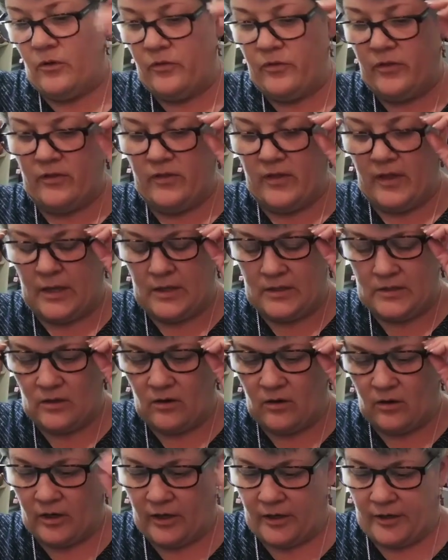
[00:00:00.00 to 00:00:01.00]
Both of
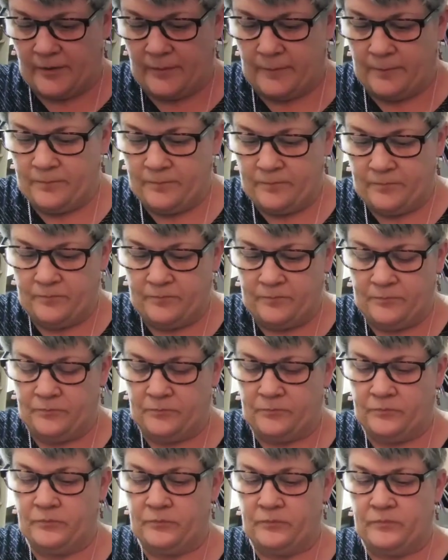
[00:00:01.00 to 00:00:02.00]
these are
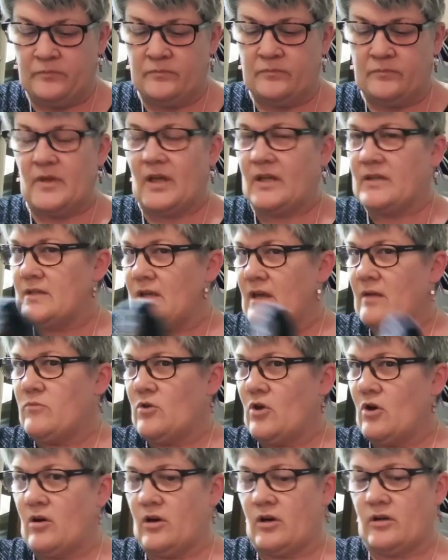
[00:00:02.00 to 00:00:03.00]
that
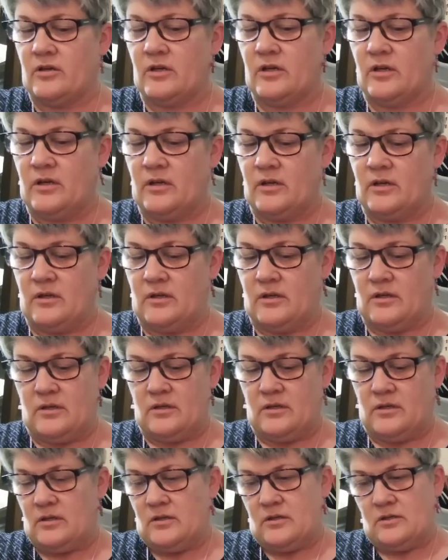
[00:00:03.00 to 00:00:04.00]
same yarn,
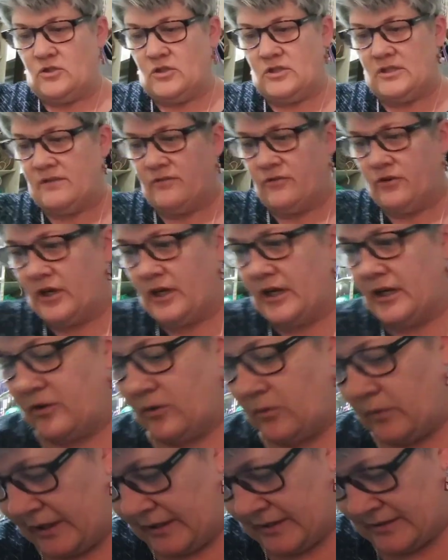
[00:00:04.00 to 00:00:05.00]
just different
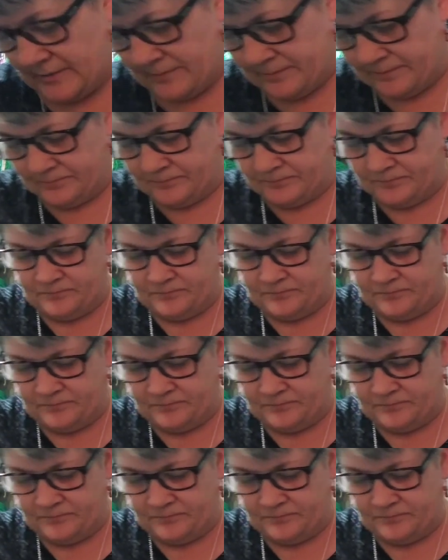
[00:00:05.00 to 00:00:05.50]
colorways.